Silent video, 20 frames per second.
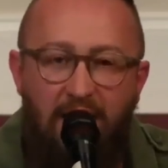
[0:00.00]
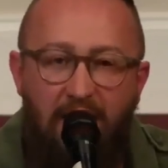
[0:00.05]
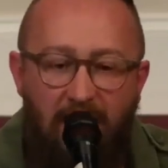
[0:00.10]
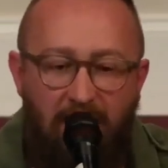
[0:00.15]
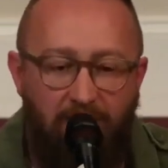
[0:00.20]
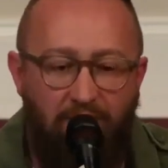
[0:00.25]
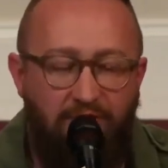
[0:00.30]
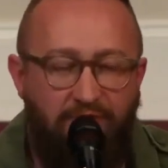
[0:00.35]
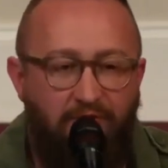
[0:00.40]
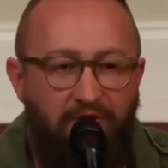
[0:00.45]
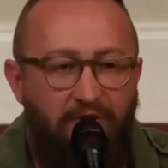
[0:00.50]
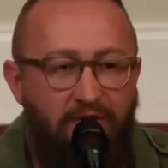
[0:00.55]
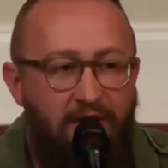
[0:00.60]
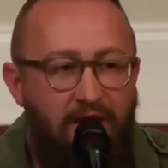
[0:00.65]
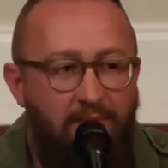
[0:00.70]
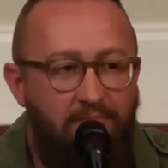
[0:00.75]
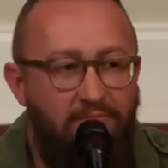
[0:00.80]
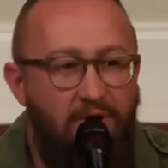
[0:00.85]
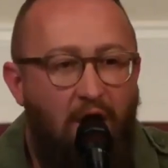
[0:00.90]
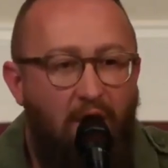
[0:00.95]
It was for
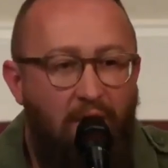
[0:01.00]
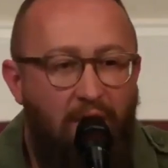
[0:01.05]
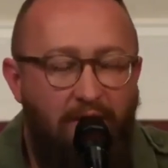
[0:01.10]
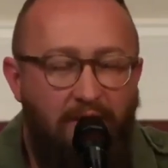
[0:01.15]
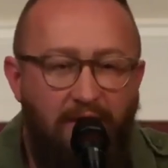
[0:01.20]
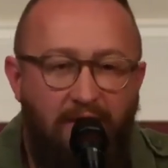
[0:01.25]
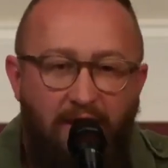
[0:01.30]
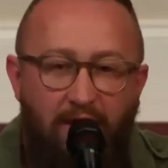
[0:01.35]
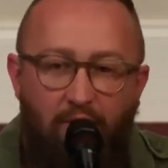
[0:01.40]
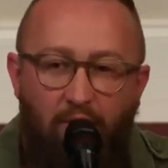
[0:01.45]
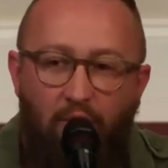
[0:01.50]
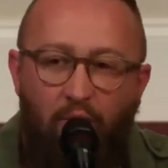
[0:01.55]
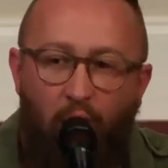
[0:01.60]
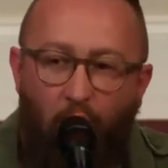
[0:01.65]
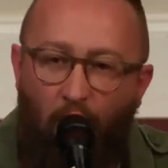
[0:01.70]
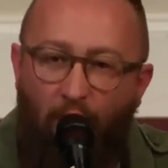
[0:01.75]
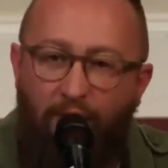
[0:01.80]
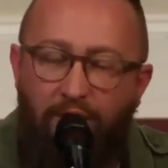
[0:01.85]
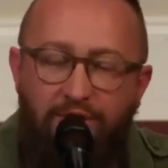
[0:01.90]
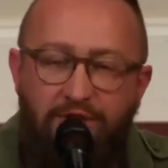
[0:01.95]
them knowing that there were
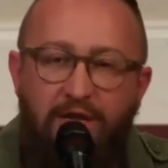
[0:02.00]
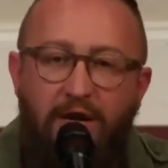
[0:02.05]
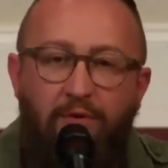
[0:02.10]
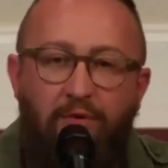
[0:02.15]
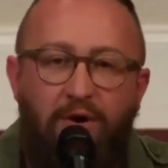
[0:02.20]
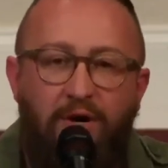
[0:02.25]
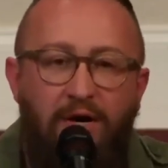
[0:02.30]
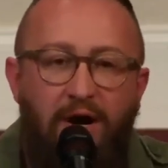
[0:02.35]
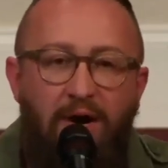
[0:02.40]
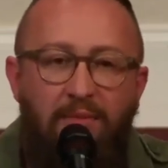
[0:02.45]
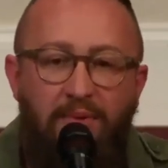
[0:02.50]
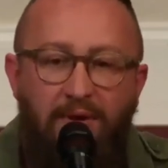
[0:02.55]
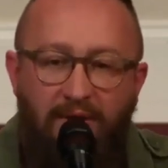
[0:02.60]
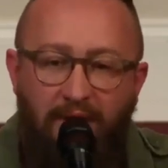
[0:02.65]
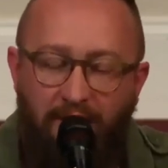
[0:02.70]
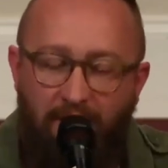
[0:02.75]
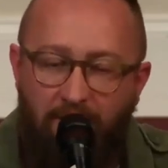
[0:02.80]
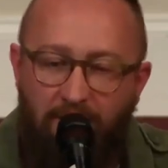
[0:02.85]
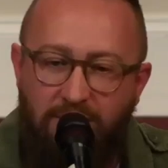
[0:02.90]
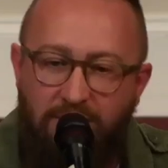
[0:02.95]
wars that were coming,
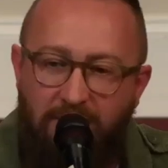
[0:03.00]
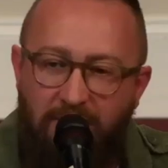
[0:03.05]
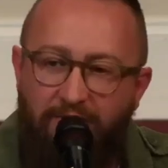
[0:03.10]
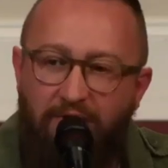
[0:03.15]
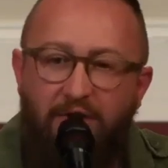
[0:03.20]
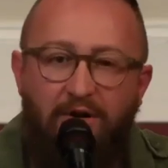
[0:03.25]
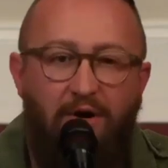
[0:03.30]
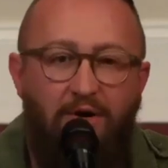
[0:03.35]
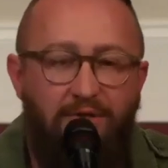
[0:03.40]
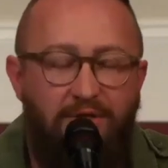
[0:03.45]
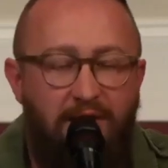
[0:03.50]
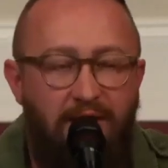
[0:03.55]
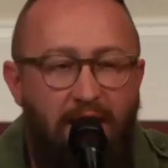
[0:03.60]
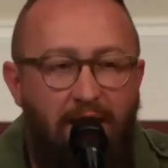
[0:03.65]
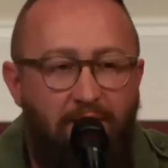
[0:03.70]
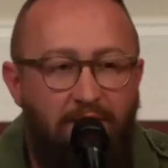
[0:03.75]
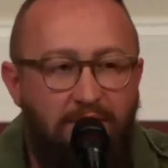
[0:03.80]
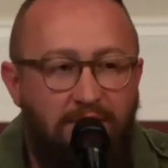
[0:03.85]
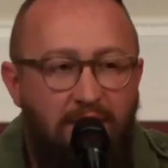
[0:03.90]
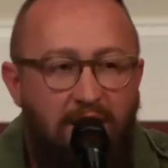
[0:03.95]
that there was difficulty
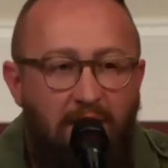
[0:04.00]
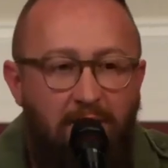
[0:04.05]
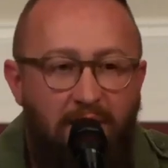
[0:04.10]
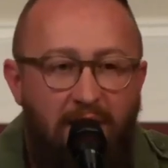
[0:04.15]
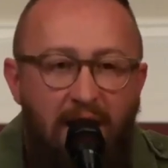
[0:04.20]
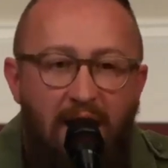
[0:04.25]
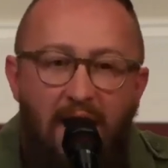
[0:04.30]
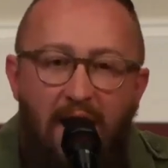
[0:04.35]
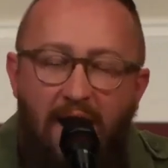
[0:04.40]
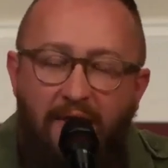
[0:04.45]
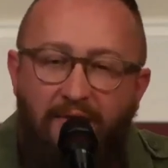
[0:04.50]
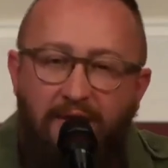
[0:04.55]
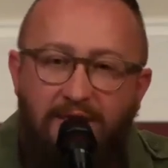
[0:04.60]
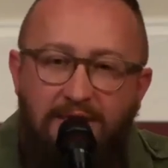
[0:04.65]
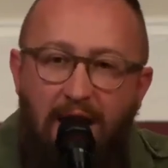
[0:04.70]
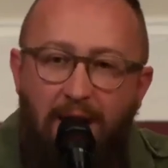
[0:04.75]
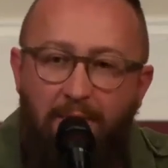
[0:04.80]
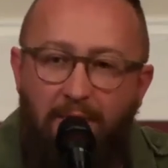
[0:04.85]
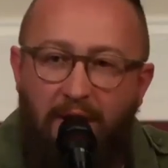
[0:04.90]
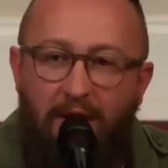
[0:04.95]
that was coming, and that
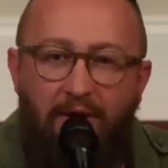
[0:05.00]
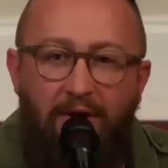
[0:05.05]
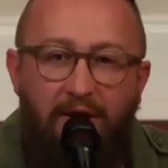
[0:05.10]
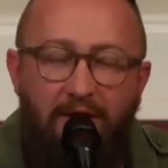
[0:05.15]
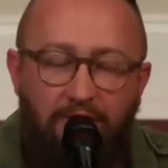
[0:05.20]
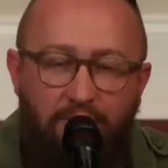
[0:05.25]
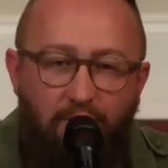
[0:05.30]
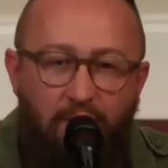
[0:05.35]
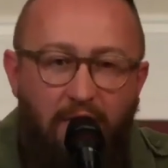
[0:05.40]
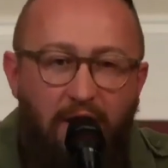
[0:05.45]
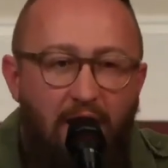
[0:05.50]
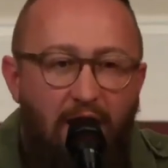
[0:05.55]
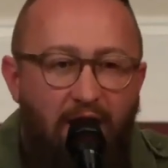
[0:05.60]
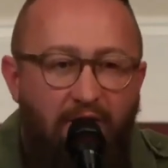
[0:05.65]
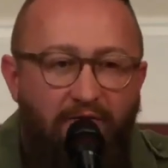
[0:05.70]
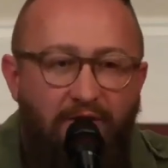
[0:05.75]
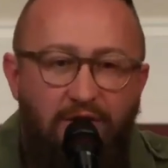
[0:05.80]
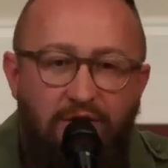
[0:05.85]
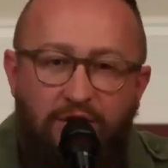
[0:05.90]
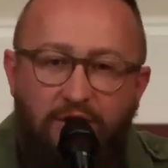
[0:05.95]
Tiberius would
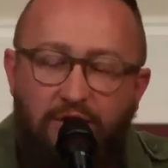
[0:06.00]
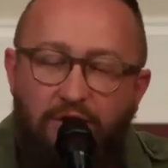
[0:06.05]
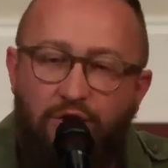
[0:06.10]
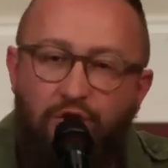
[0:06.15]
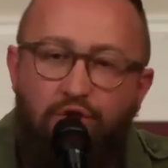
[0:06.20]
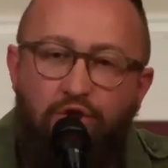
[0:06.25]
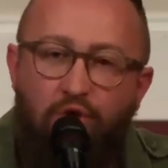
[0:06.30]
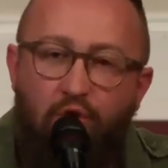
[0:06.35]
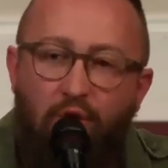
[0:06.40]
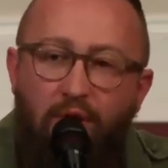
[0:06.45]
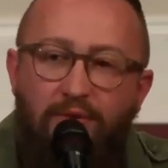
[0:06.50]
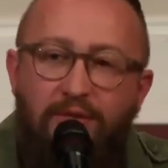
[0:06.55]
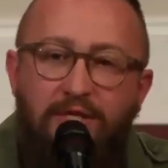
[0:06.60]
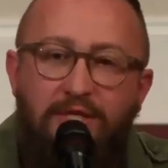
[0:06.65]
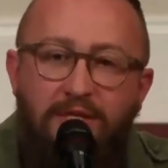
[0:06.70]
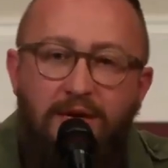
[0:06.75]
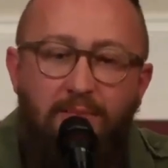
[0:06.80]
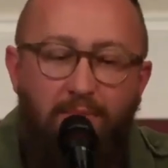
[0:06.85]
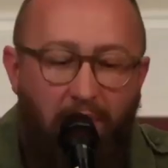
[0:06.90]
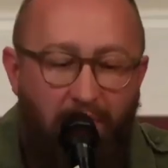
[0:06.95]
eventually destroy the
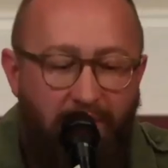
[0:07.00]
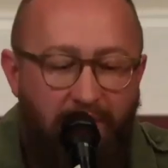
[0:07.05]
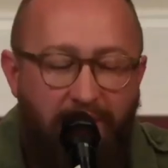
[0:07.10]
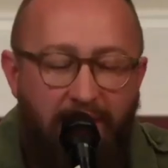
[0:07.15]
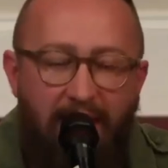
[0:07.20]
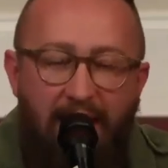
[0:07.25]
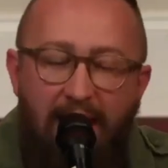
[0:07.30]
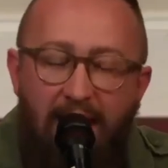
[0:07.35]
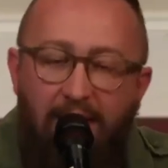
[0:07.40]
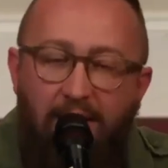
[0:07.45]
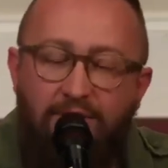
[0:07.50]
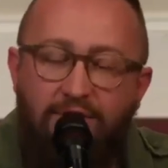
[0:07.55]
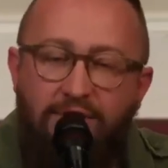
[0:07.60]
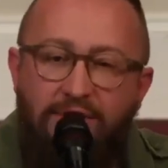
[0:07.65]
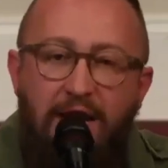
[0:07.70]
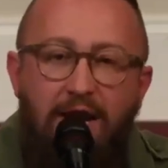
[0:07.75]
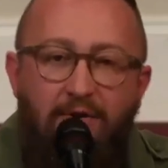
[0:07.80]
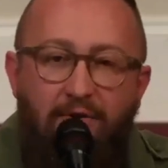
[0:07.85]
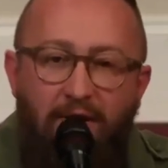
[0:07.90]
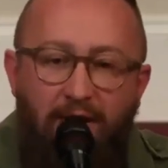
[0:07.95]
temple that they held
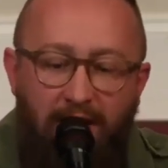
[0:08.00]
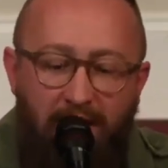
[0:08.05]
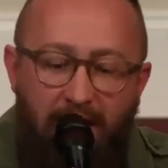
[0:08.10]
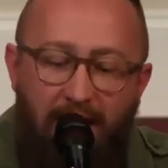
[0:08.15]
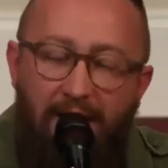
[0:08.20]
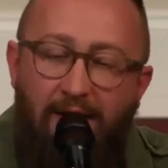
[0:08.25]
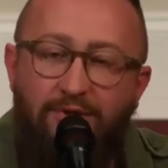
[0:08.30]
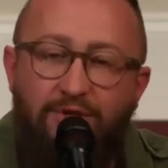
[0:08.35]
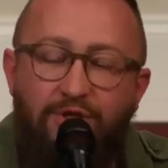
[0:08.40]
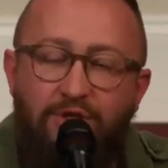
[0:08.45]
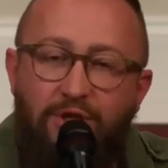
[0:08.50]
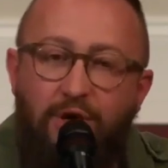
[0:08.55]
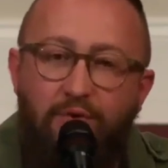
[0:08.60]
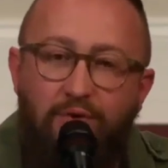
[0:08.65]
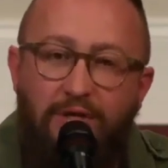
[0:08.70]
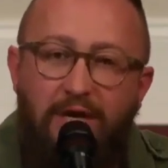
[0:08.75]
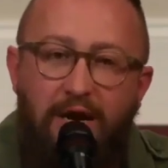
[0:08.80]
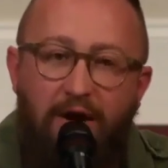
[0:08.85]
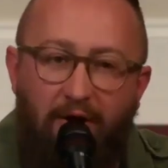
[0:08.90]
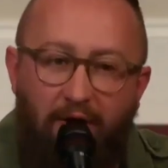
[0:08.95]
sacred and held so
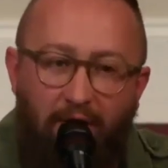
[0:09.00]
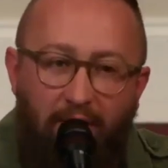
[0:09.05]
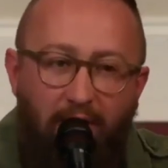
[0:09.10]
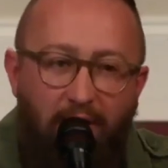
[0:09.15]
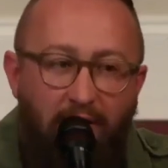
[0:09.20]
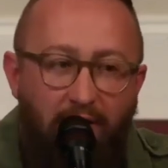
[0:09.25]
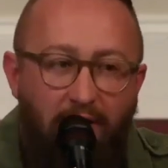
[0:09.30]
dear.